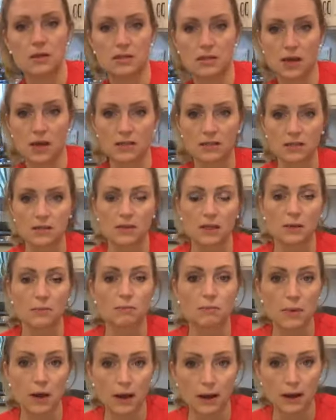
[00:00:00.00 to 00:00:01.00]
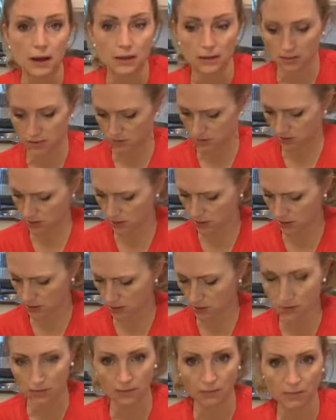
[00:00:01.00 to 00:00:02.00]
sauces like
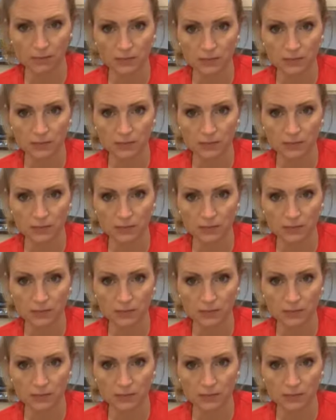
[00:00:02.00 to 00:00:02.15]
the